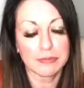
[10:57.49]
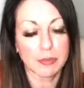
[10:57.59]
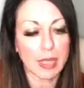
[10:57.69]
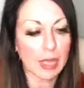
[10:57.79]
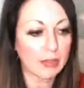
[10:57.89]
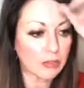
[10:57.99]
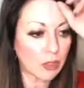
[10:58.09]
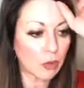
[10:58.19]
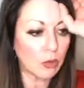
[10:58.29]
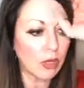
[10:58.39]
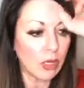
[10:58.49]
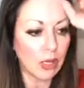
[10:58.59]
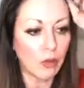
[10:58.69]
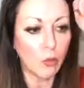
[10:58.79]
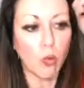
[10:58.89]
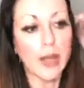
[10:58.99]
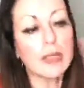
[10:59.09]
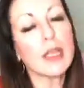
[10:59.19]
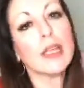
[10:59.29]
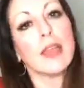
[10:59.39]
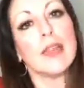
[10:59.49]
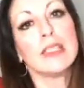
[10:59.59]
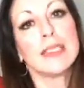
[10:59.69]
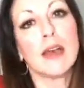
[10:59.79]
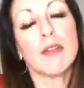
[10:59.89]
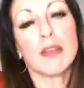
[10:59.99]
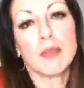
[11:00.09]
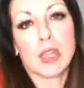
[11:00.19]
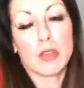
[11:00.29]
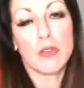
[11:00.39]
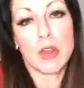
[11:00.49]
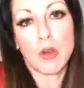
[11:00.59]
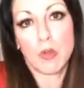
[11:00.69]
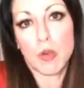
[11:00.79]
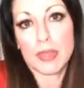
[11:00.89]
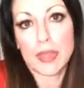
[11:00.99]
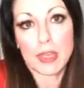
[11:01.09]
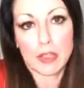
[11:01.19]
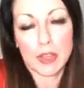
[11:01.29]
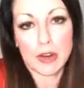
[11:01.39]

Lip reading: Okay, so what? And then tell them that you know what their